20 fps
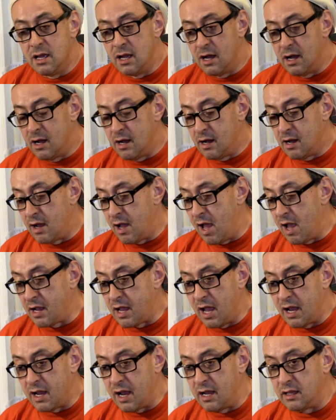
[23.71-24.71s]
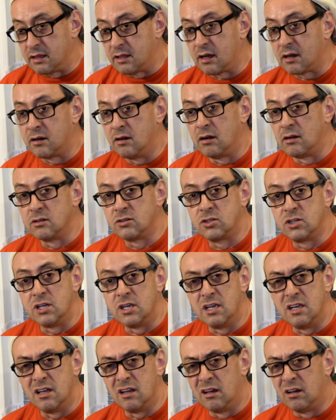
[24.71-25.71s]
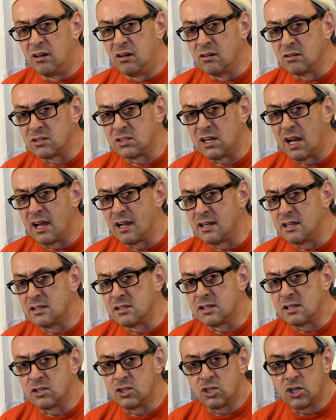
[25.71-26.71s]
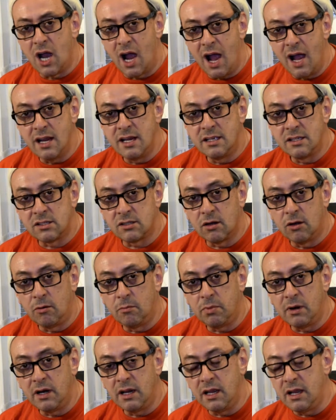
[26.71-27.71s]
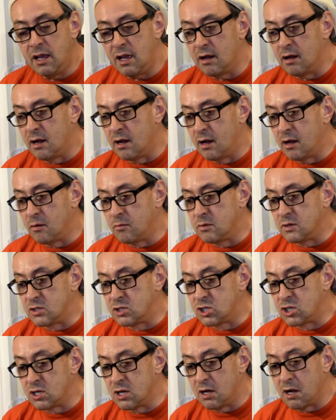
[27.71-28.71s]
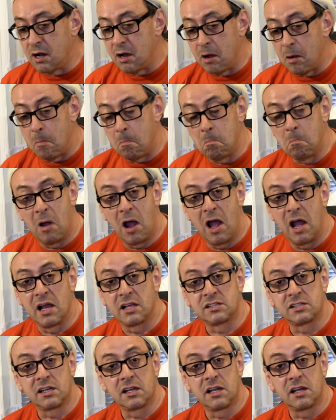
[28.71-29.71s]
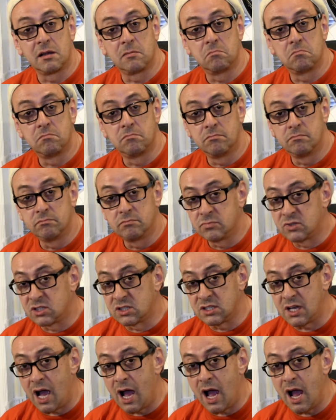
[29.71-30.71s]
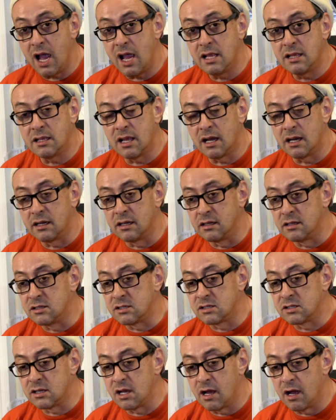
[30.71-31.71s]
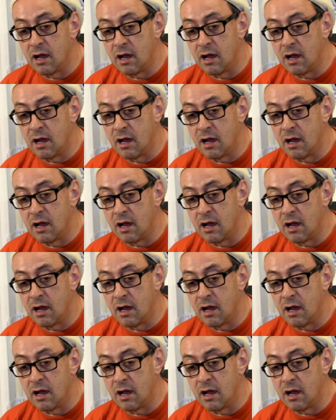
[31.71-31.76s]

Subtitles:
AKK Technology looks like it's a Chinese company which has a site, and is